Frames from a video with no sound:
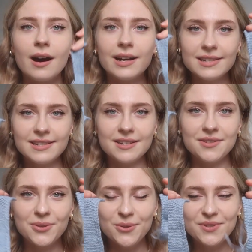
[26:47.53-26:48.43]
I
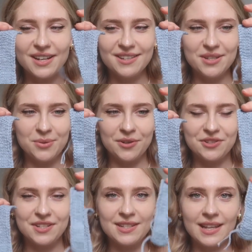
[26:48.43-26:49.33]
knitted 2 tiny
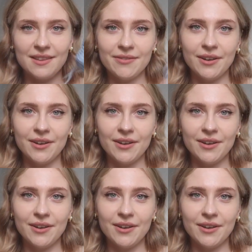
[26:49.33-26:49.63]
swatches, and the